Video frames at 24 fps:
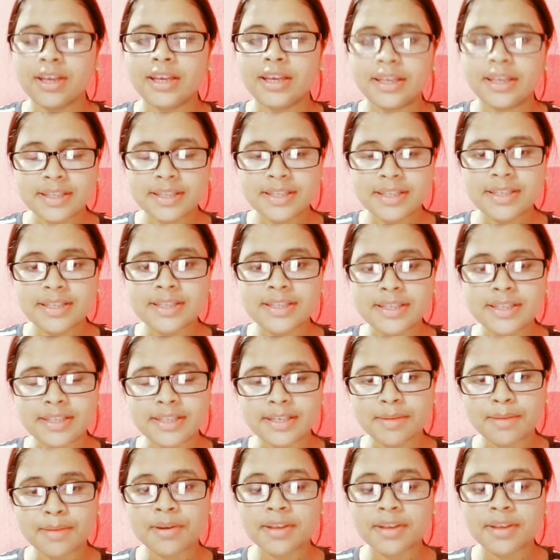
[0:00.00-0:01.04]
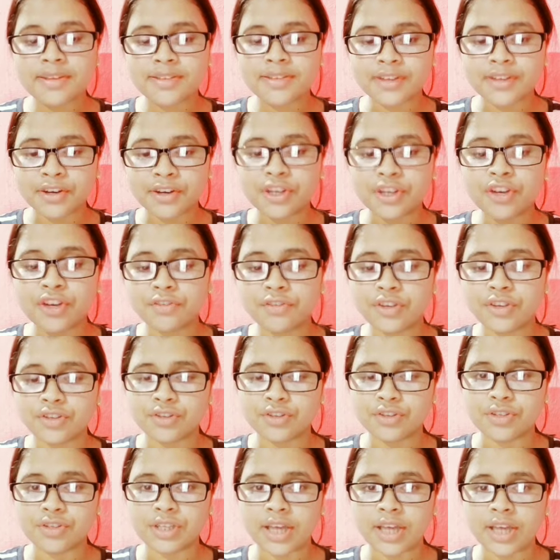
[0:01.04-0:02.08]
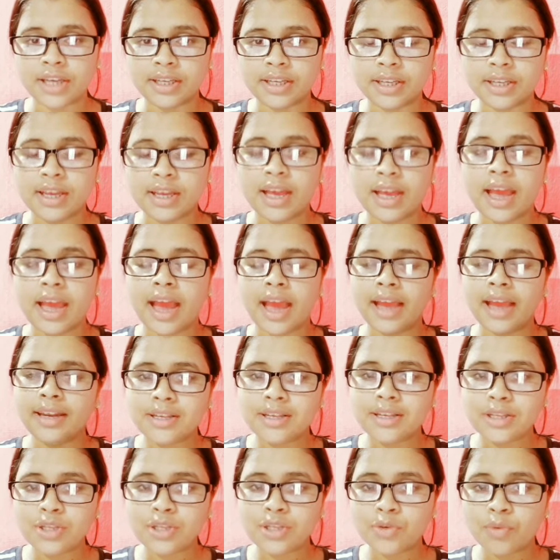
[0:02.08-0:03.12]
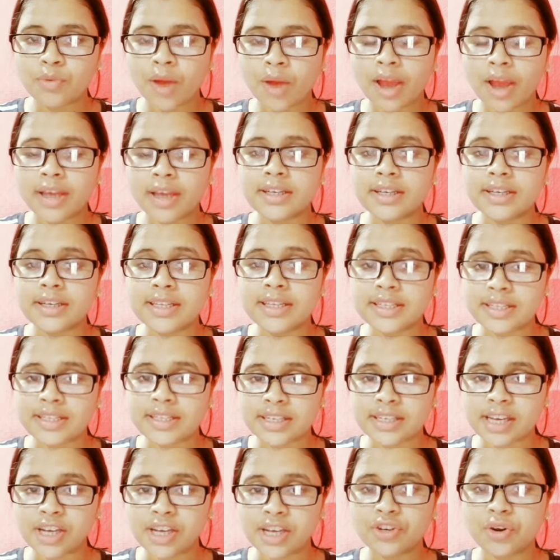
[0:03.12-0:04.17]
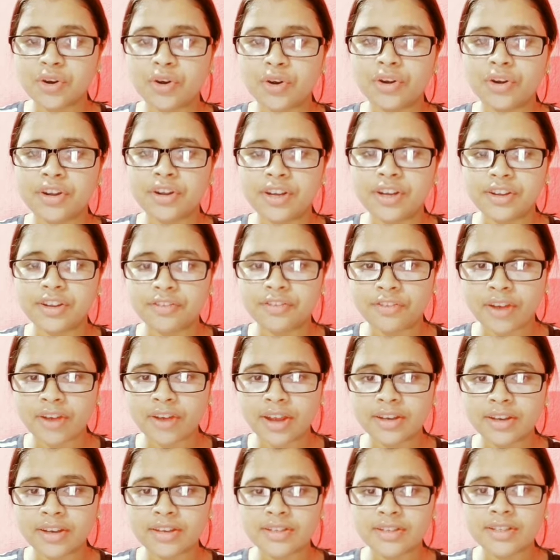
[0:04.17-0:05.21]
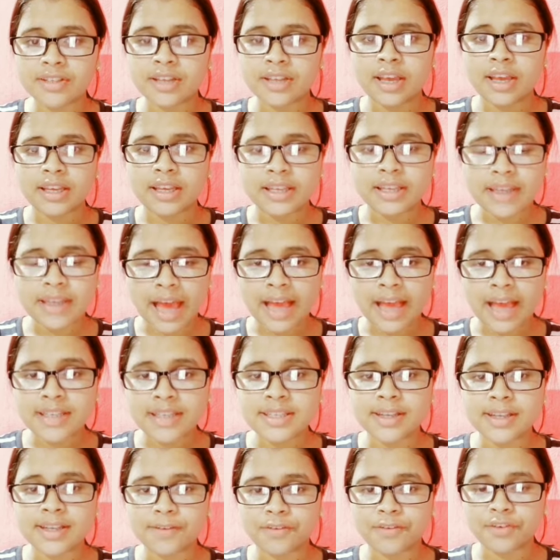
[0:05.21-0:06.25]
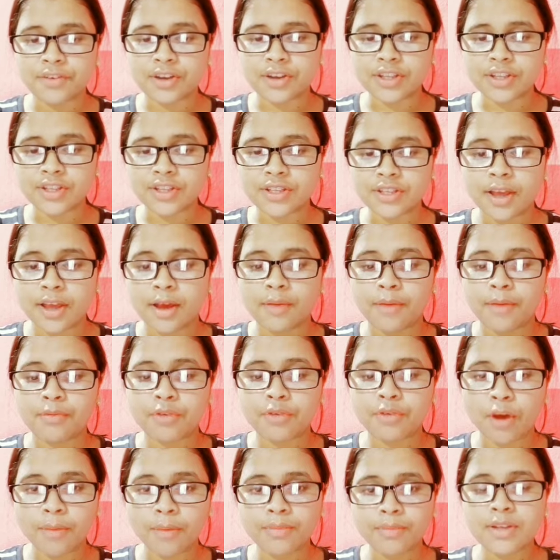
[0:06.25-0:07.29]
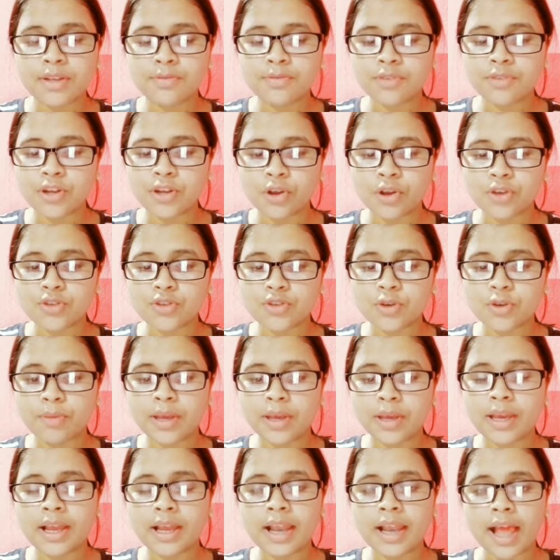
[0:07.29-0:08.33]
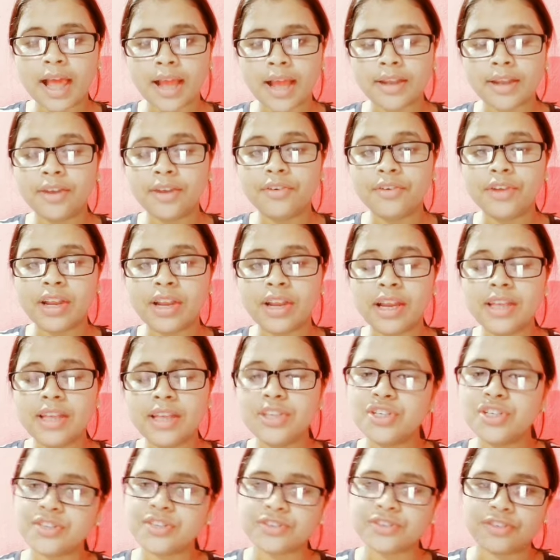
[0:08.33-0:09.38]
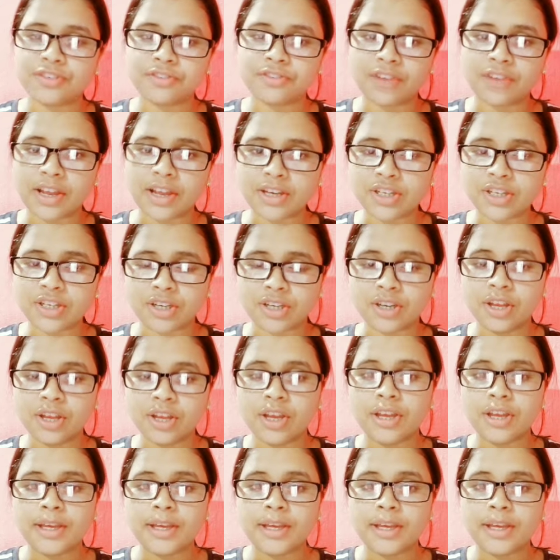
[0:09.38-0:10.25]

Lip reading: It is a systematic study of the society, and it is quite distinct or different. It has a difference from the philosophical and the religious reflection.